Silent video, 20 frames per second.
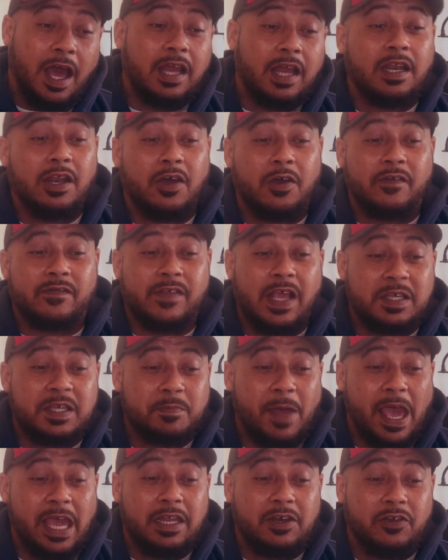I don't know. If
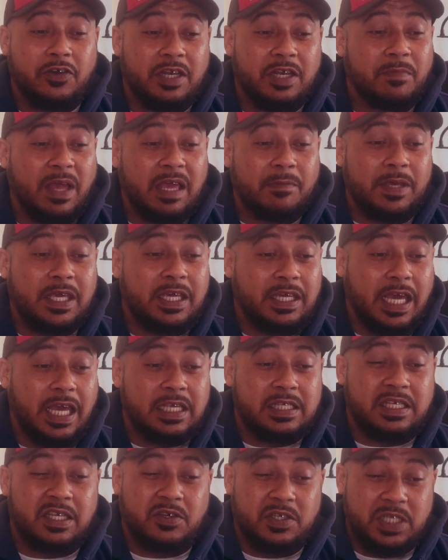that's Matty Lloyd, maybe he
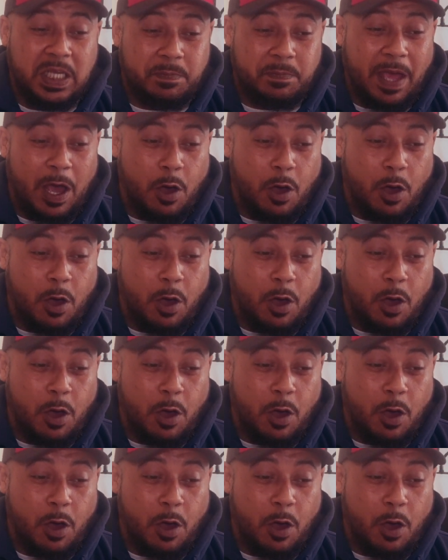gets it because he's